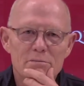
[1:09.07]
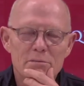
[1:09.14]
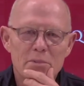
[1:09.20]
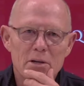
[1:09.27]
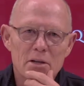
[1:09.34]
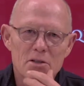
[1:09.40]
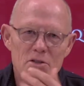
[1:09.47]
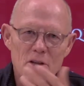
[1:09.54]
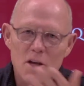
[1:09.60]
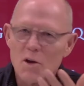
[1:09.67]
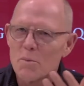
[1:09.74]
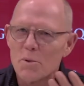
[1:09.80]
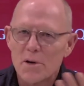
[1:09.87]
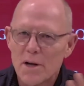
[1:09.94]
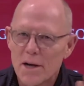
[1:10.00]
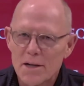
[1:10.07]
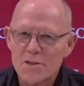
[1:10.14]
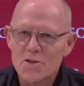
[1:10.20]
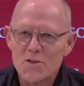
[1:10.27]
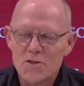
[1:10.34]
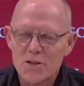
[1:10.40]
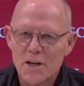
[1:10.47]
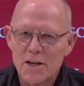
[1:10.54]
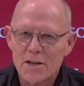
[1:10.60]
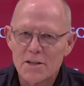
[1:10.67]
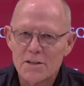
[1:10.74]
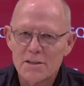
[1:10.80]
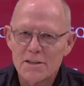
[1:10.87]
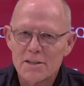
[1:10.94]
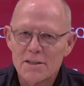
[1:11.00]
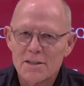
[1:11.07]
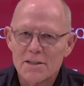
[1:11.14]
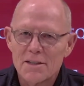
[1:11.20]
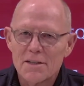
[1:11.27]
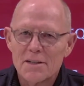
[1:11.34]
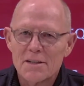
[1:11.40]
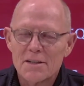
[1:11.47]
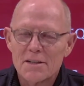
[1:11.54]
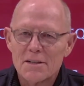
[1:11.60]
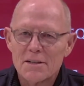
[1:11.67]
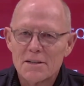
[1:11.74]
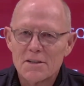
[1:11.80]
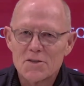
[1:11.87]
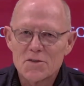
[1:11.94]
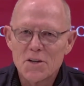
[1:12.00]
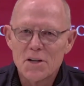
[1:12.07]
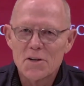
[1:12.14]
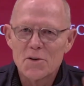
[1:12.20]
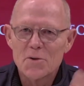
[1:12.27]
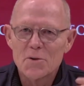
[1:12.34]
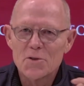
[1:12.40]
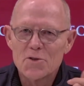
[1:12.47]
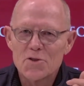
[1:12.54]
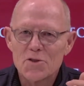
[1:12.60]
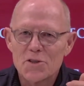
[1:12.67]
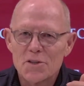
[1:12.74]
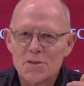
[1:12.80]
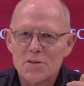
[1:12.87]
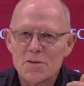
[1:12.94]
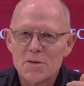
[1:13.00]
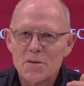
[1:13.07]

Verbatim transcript: because Albert Einstein is not a Christian,